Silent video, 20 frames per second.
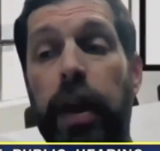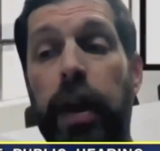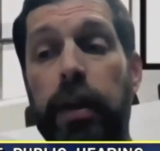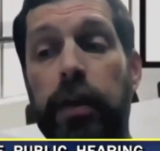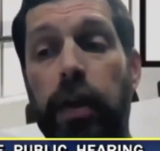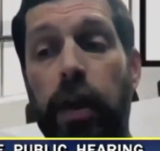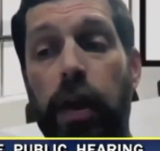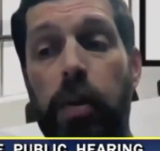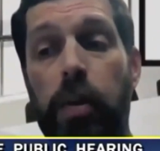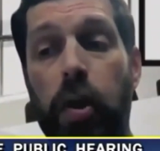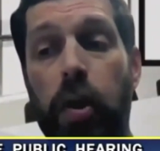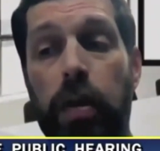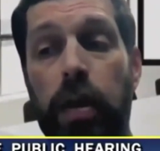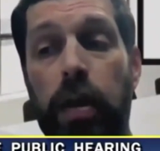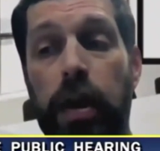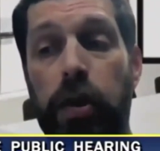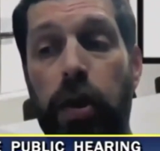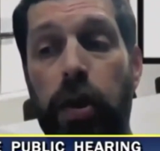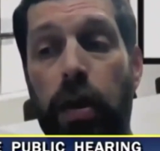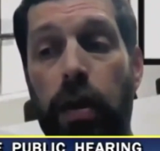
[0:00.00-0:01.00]
to
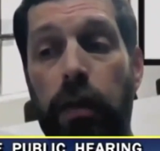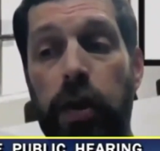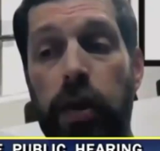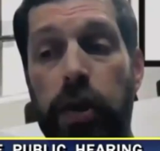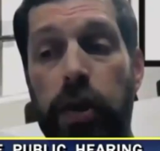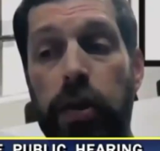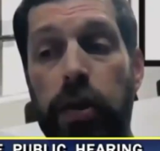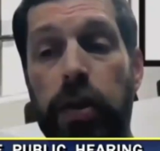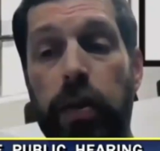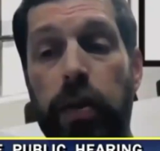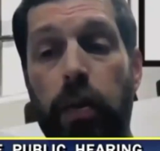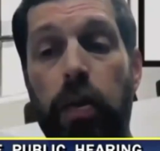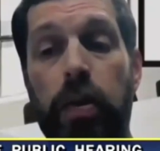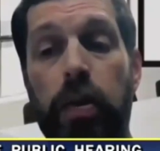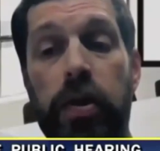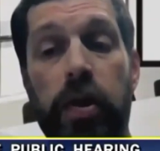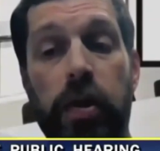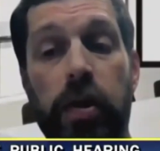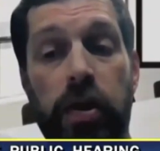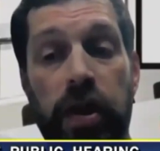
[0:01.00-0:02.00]
community services through the
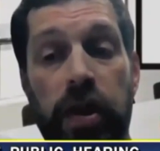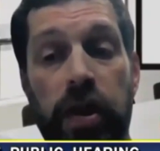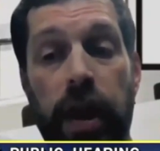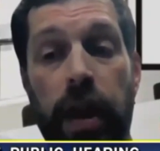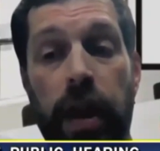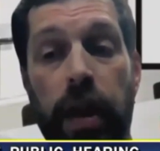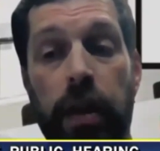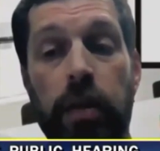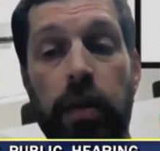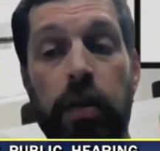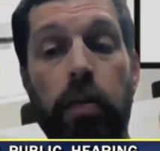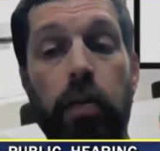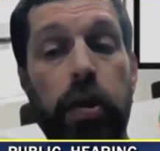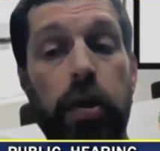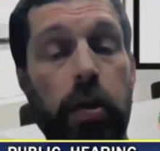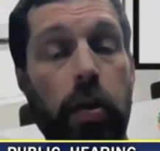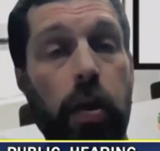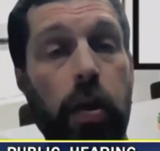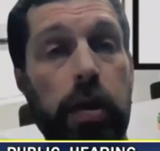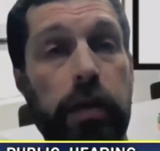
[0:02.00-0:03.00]
sustained,
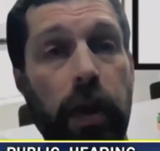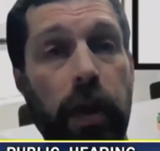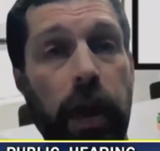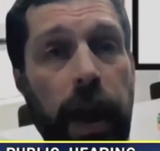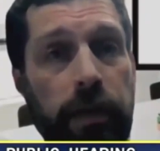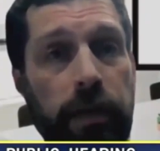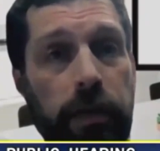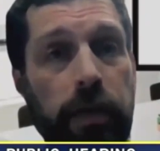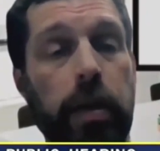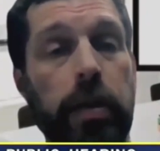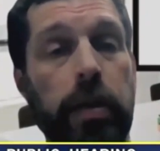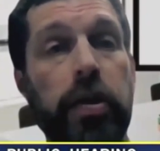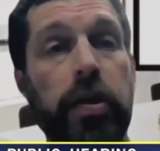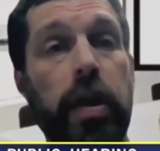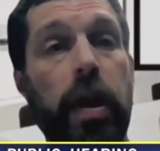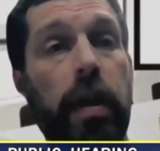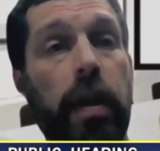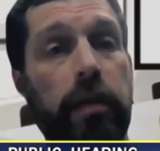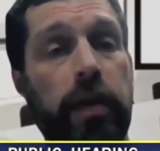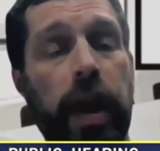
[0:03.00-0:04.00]
resourceful efforts
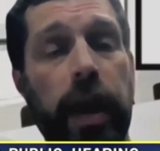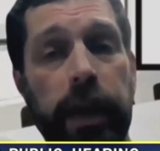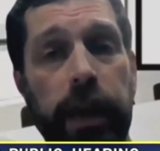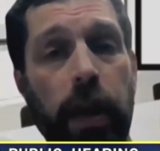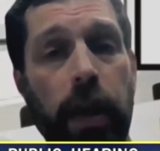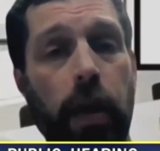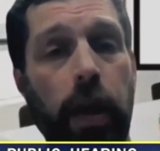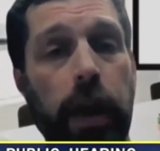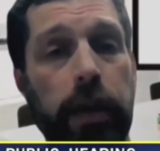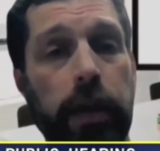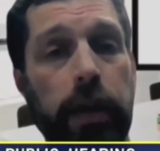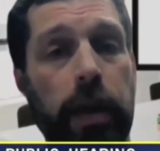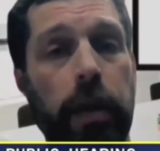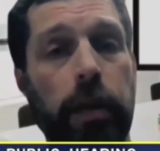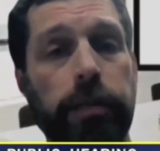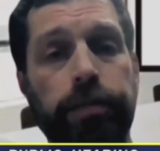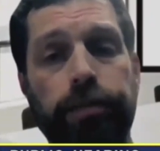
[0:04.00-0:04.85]
of that caring adult.